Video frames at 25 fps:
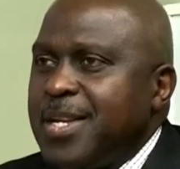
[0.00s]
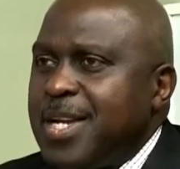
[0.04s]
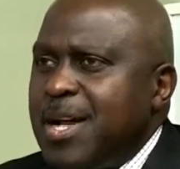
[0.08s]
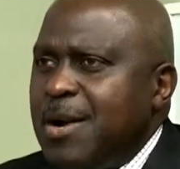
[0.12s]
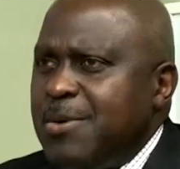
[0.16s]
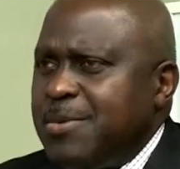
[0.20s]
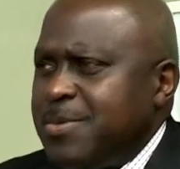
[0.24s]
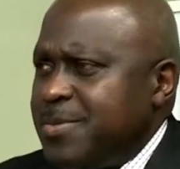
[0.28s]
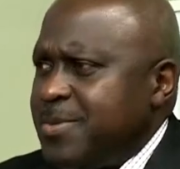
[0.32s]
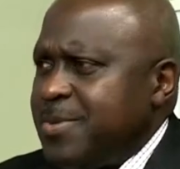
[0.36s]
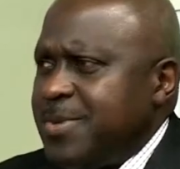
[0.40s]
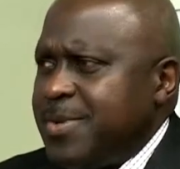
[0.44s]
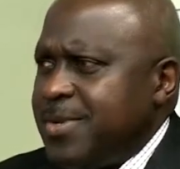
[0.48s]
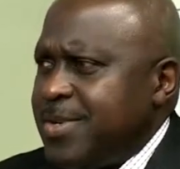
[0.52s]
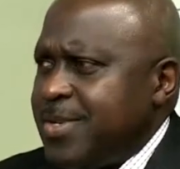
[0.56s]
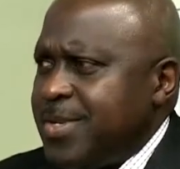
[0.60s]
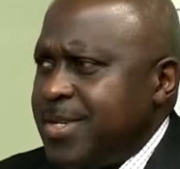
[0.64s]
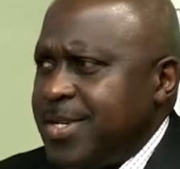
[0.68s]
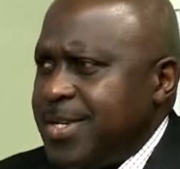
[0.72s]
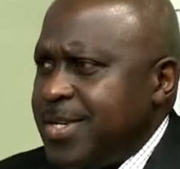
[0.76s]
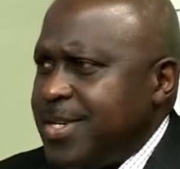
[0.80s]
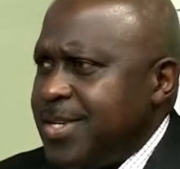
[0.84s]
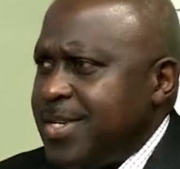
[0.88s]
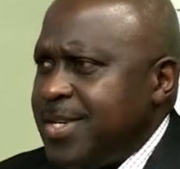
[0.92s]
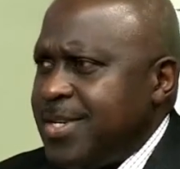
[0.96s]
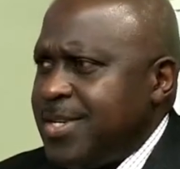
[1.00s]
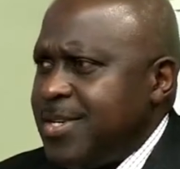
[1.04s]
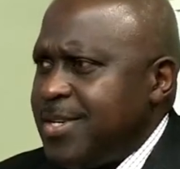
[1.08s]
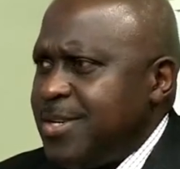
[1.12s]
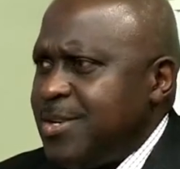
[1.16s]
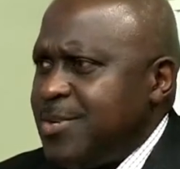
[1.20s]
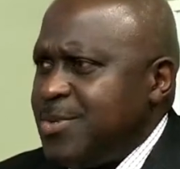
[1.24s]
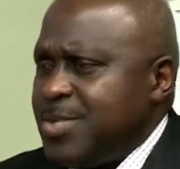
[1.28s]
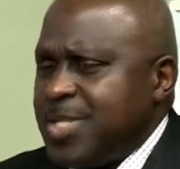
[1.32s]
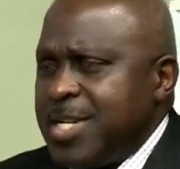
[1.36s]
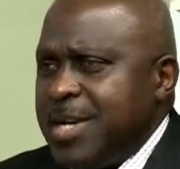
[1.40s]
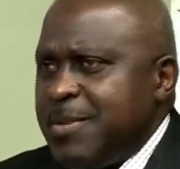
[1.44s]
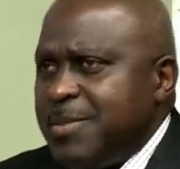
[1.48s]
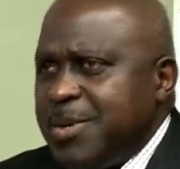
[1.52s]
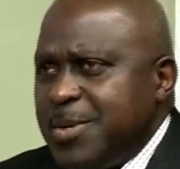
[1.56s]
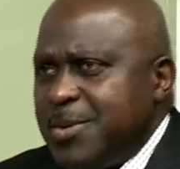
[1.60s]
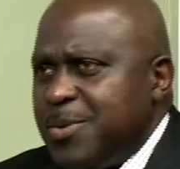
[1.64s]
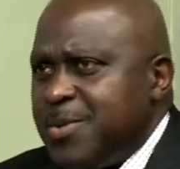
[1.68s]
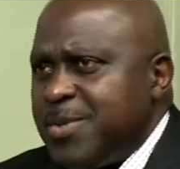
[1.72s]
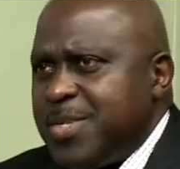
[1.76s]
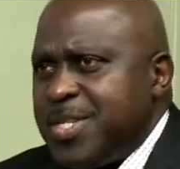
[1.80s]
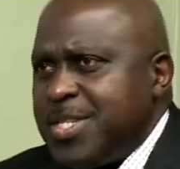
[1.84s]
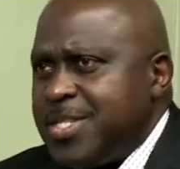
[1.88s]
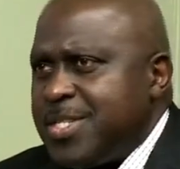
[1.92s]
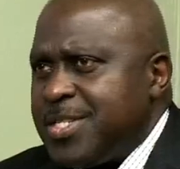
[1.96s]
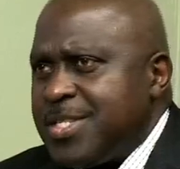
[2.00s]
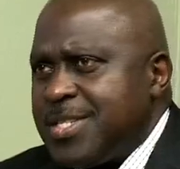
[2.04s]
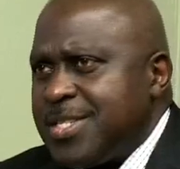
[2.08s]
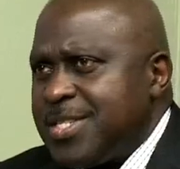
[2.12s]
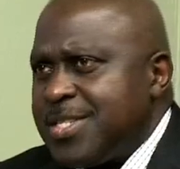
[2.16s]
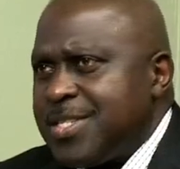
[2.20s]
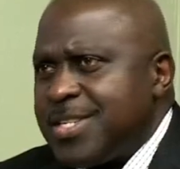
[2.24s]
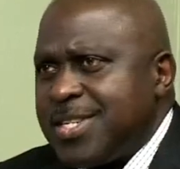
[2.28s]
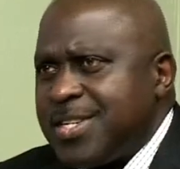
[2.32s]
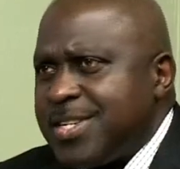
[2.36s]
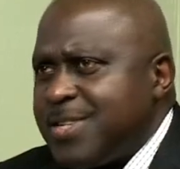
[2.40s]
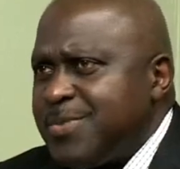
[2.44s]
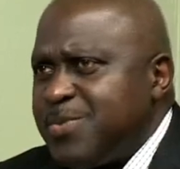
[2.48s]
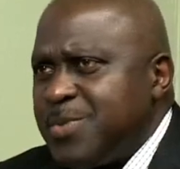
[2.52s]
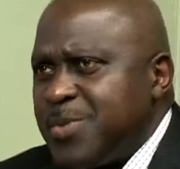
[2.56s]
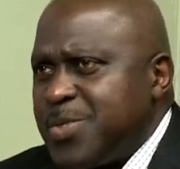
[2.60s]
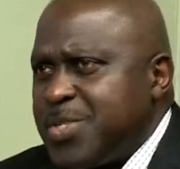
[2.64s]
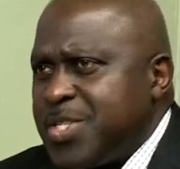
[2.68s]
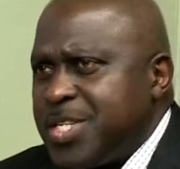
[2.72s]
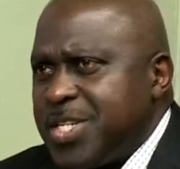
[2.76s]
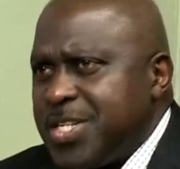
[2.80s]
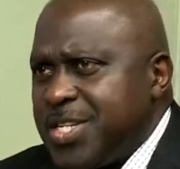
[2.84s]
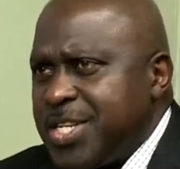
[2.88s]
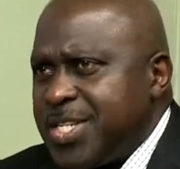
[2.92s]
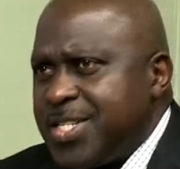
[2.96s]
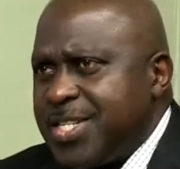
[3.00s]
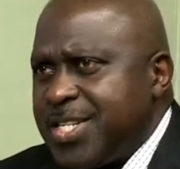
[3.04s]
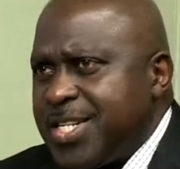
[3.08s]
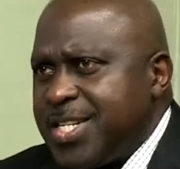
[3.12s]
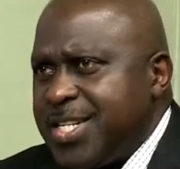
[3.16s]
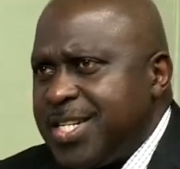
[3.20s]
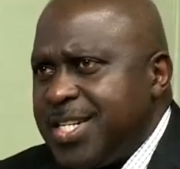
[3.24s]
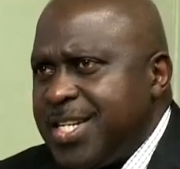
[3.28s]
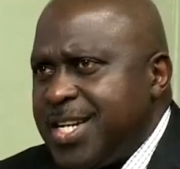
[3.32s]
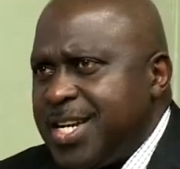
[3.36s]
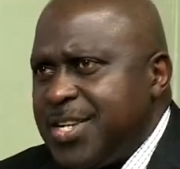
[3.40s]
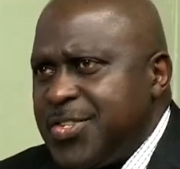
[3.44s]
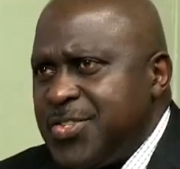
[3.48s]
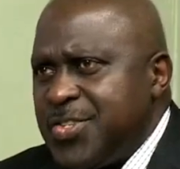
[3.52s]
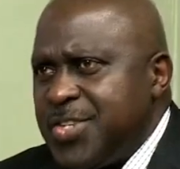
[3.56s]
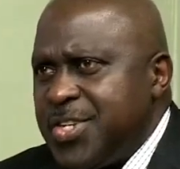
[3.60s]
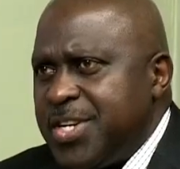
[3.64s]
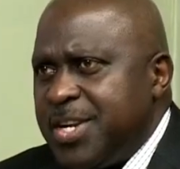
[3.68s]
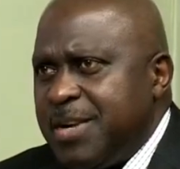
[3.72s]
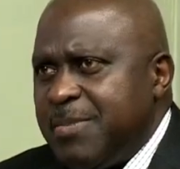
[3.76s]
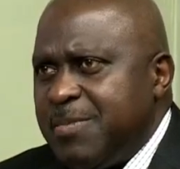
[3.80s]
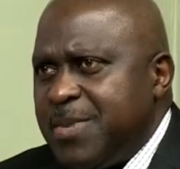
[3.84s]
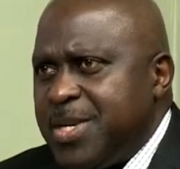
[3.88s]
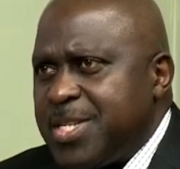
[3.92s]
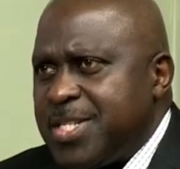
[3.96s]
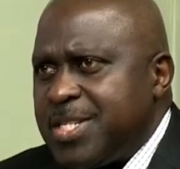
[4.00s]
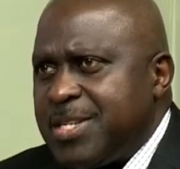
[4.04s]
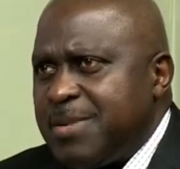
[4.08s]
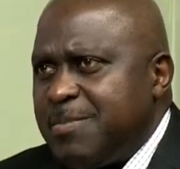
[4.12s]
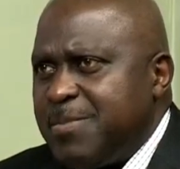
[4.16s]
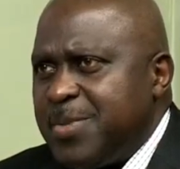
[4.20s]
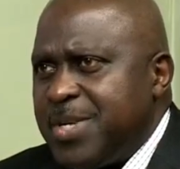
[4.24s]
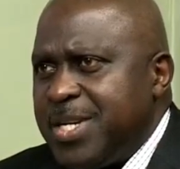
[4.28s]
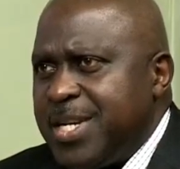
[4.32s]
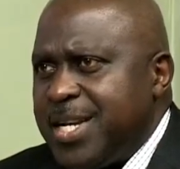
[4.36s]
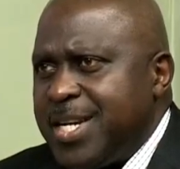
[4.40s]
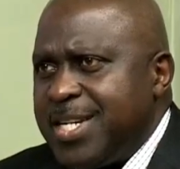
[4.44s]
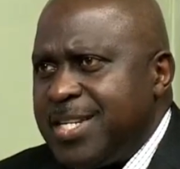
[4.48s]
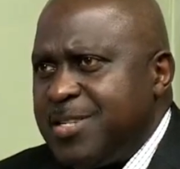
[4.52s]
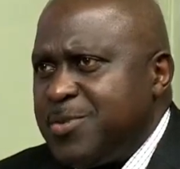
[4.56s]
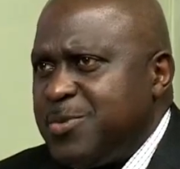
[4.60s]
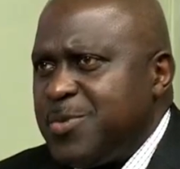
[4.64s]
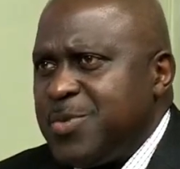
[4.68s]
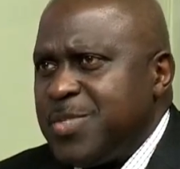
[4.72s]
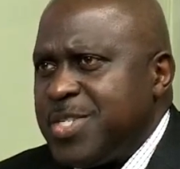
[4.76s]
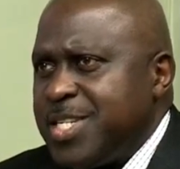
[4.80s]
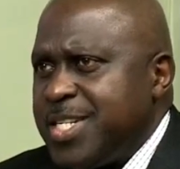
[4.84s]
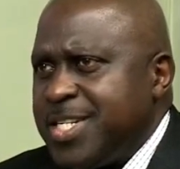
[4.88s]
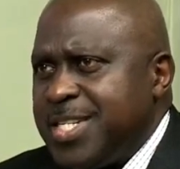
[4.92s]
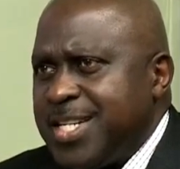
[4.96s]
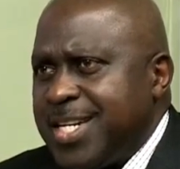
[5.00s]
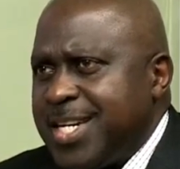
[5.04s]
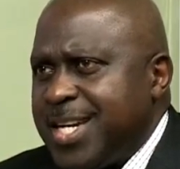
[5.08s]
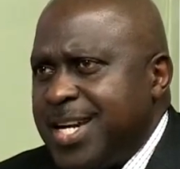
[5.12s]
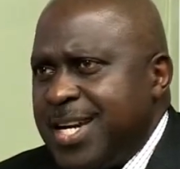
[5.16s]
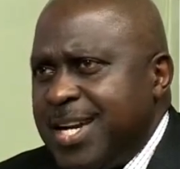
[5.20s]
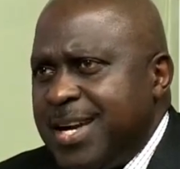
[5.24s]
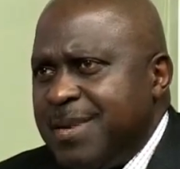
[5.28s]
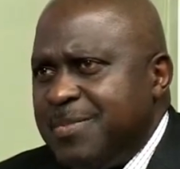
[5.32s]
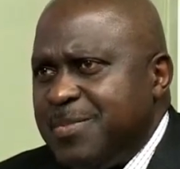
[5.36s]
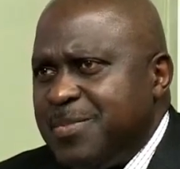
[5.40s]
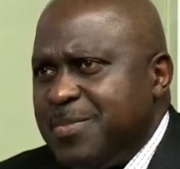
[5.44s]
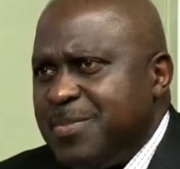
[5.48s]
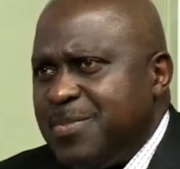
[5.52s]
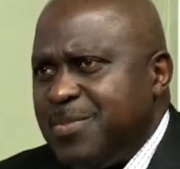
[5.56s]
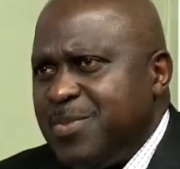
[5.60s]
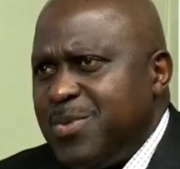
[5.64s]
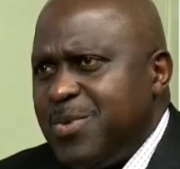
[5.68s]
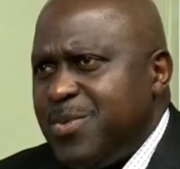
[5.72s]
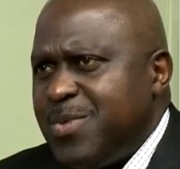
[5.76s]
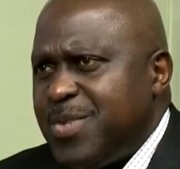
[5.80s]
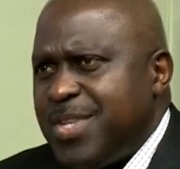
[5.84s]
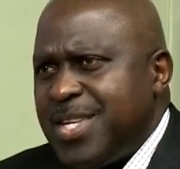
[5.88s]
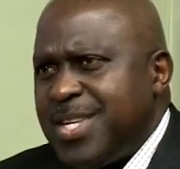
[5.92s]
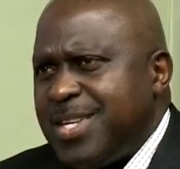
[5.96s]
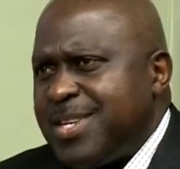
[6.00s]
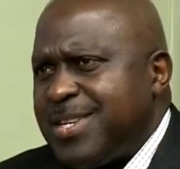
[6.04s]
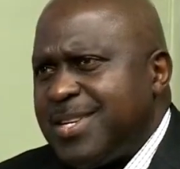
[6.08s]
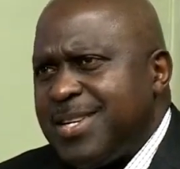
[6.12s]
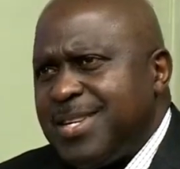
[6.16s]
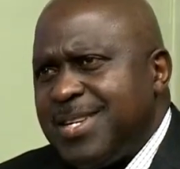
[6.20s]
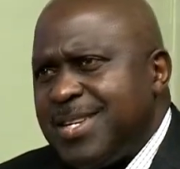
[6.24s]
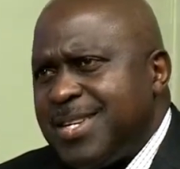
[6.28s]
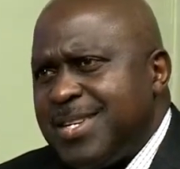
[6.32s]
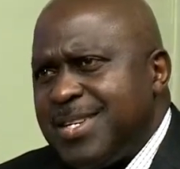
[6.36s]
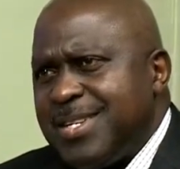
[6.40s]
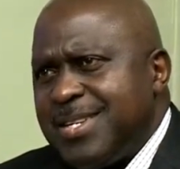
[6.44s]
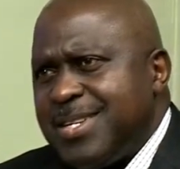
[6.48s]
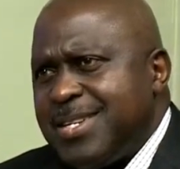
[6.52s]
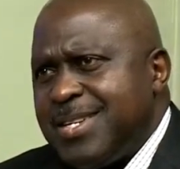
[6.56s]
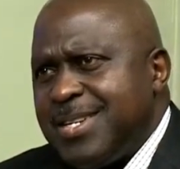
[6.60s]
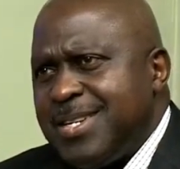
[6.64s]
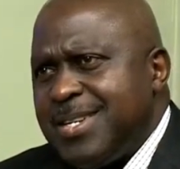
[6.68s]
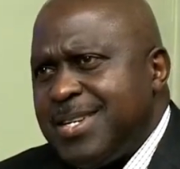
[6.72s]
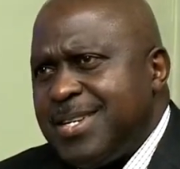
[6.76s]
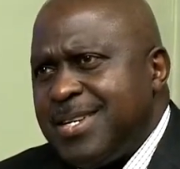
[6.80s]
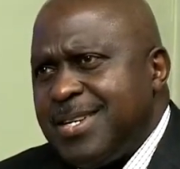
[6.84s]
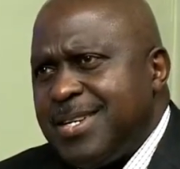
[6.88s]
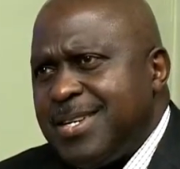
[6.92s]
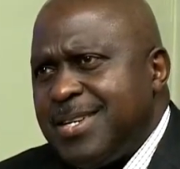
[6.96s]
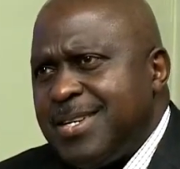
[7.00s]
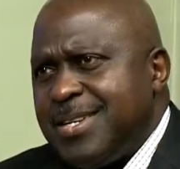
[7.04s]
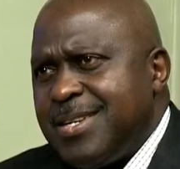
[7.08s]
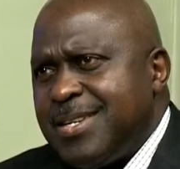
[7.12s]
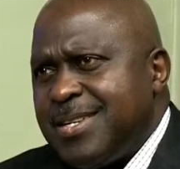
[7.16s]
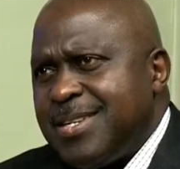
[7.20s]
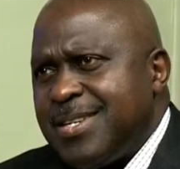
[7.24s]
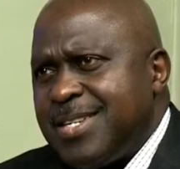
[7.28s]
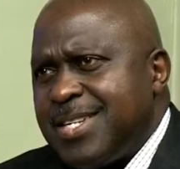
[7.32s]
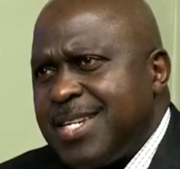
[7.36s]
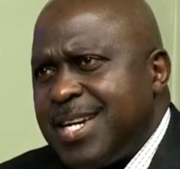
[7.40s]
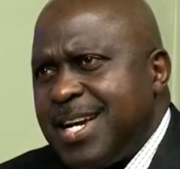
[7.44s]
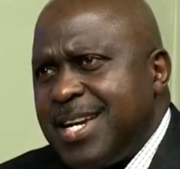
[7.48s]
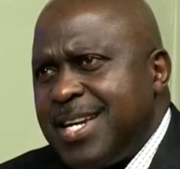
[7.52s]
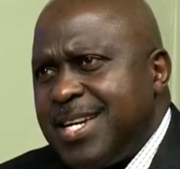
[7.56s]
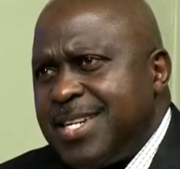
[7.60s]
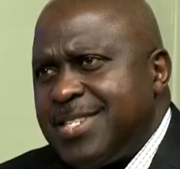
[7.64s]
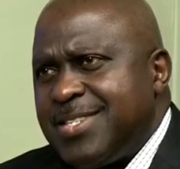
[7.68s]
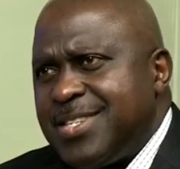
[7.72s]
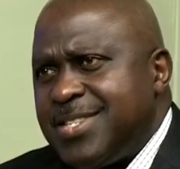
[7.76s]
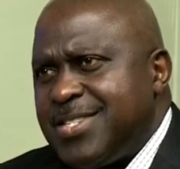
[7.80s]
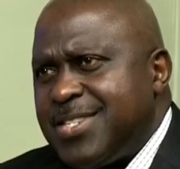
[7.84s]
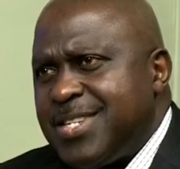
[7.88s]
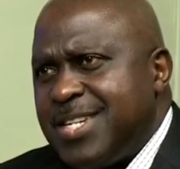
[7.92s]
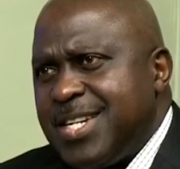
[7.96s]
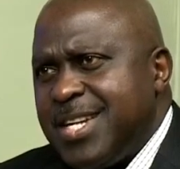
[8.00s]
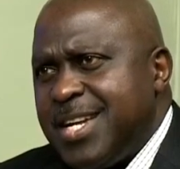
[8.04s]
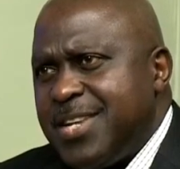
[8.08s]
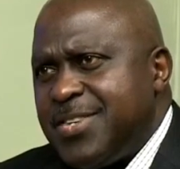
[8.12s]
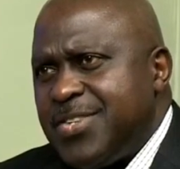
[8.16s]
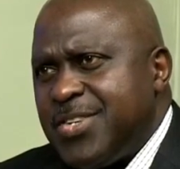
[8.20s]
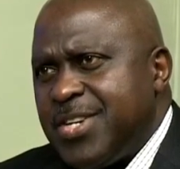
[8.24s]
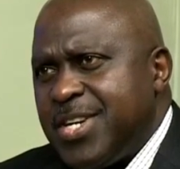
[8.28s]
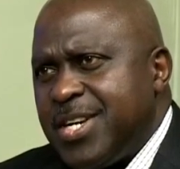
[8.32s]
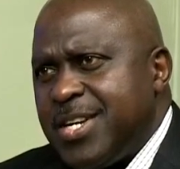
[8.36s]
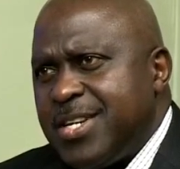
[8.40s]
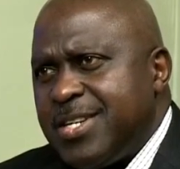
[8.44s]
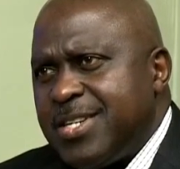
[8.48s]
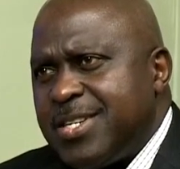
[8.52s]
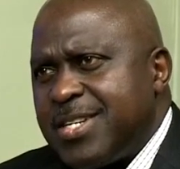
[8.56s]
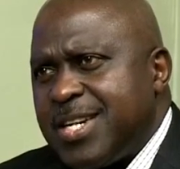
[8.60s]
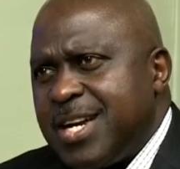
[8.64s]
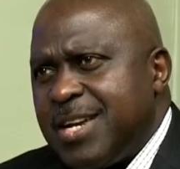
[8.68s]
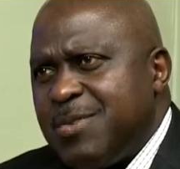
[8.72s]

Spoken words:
Now, a long time ago, this was suggested in Nigeria by somebody, and it wasn't taken up. You think it can exist in Nigeria?